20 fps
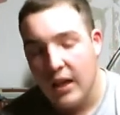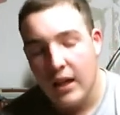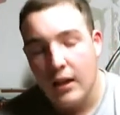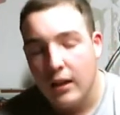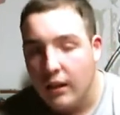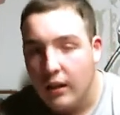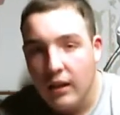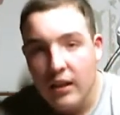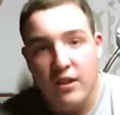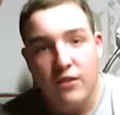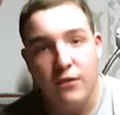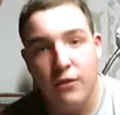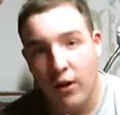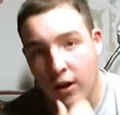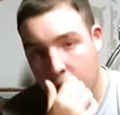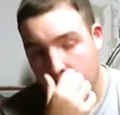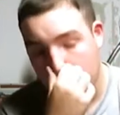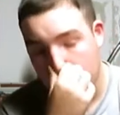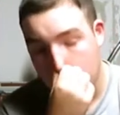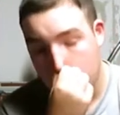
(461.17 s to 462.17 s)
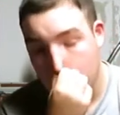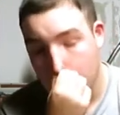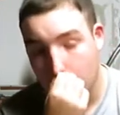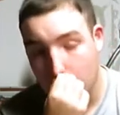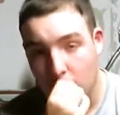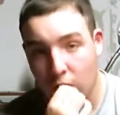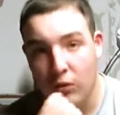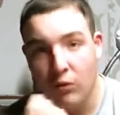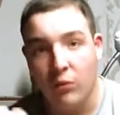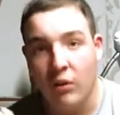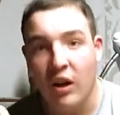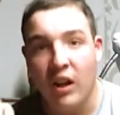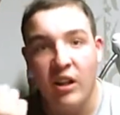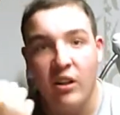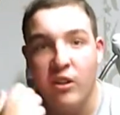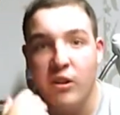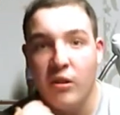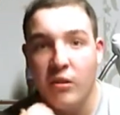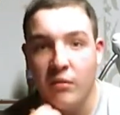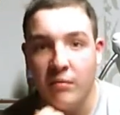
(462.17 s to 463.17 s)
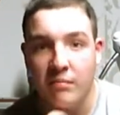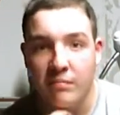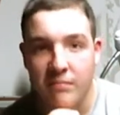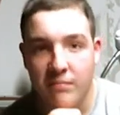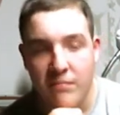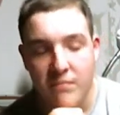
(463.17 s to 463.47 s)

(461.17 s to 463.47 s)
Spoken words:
It's fun doing what I do.